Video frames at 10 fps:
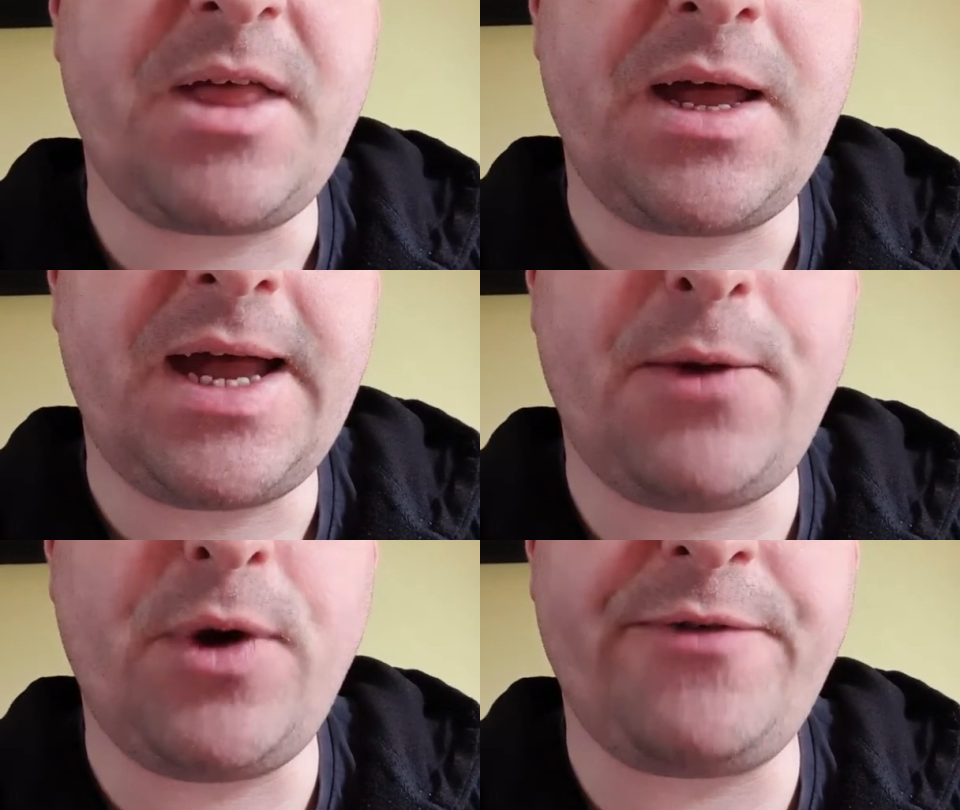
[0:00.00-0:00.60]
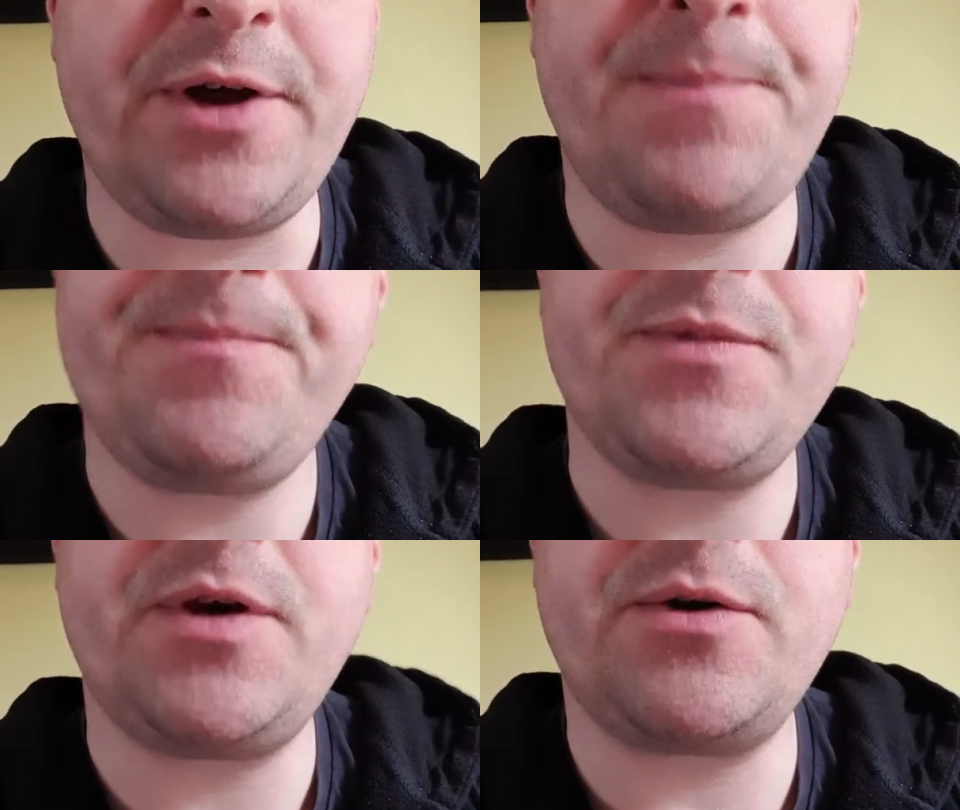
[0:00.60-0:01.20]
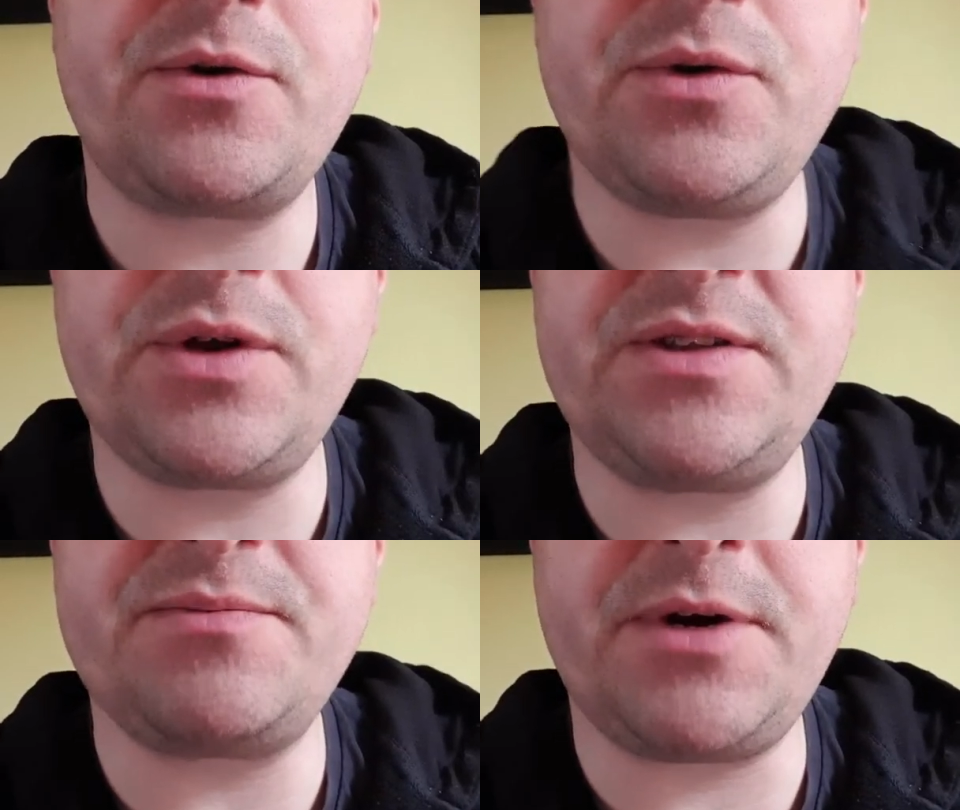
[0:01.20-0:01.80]
However,
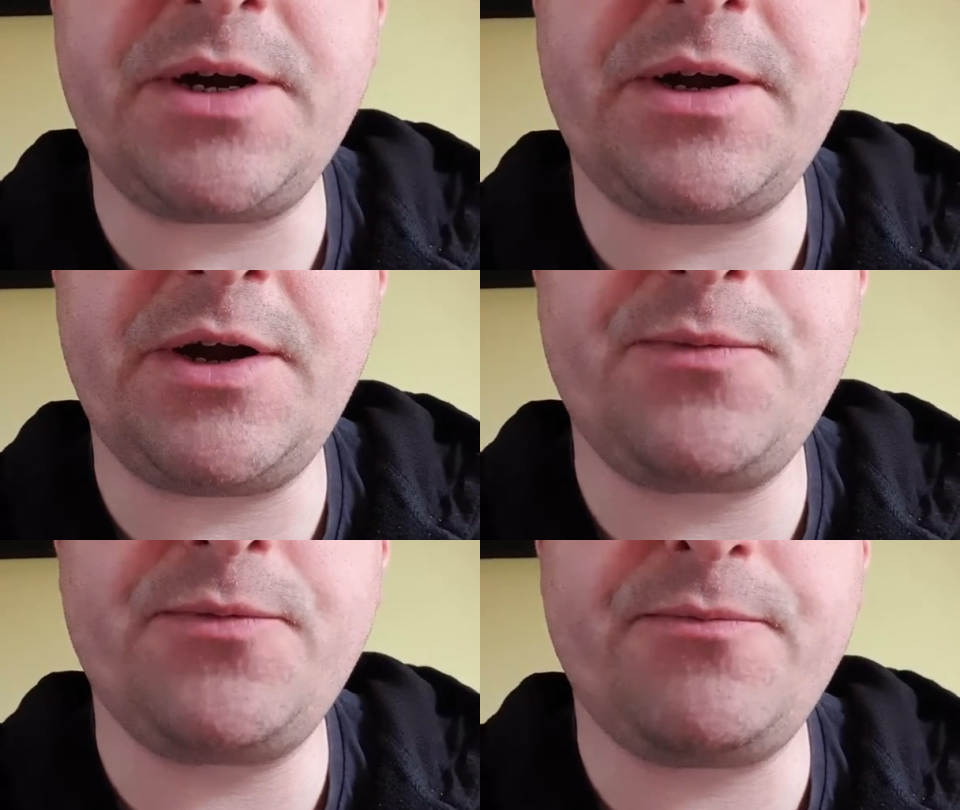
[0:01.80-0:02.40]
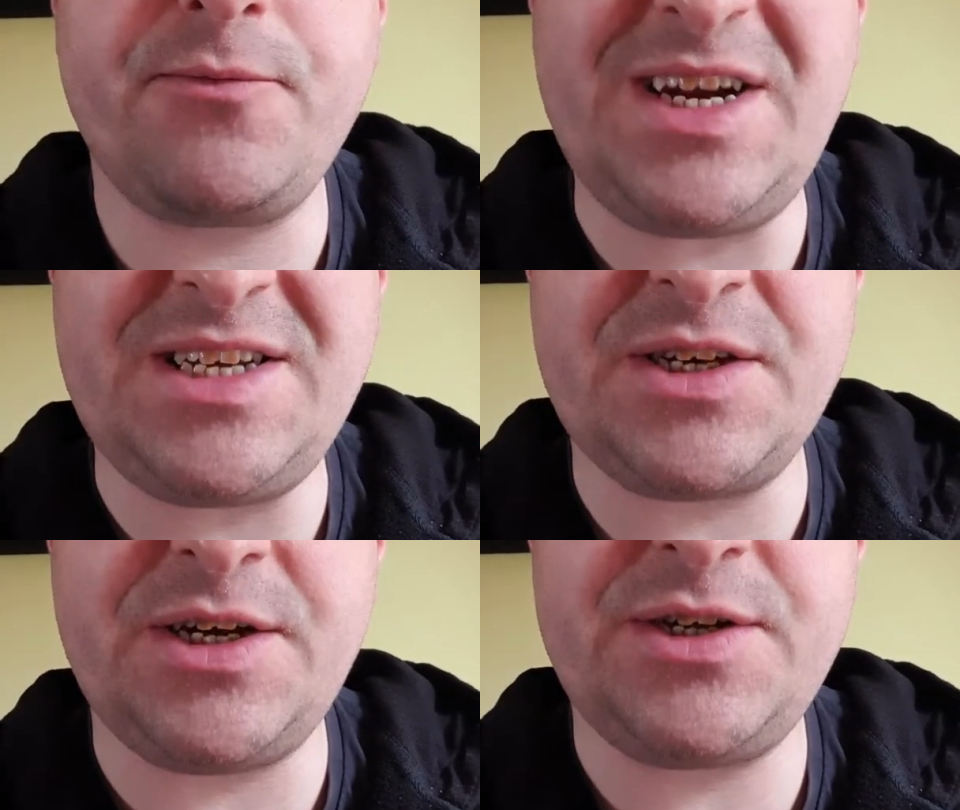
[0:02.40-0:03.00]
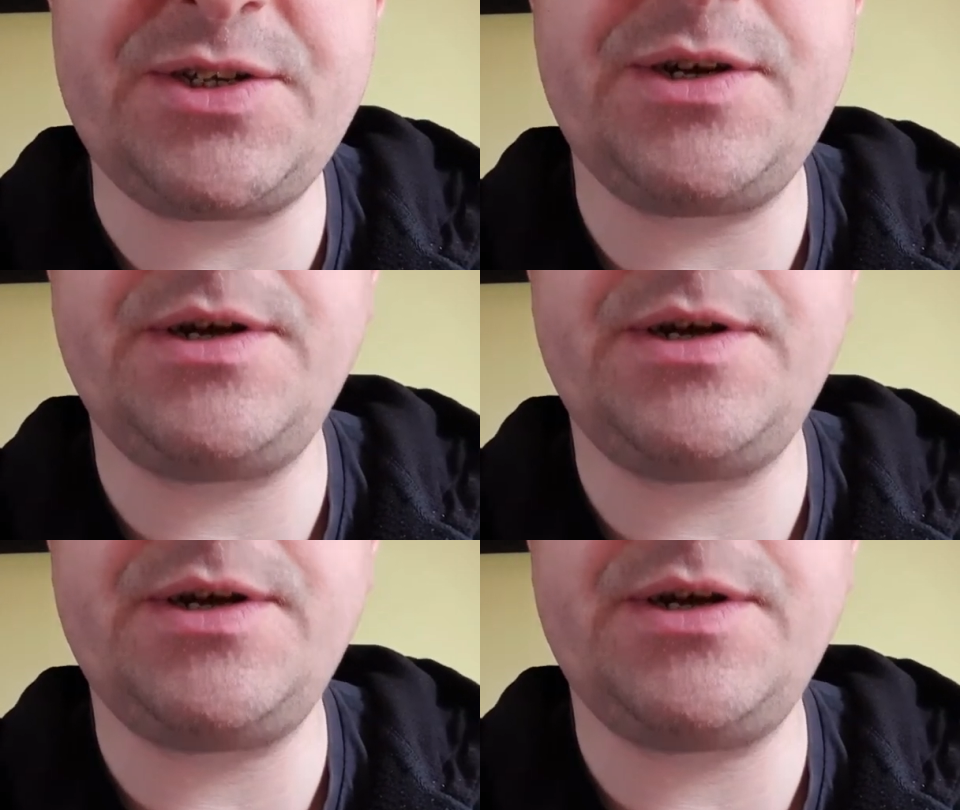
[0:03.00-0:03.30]
according to my own research,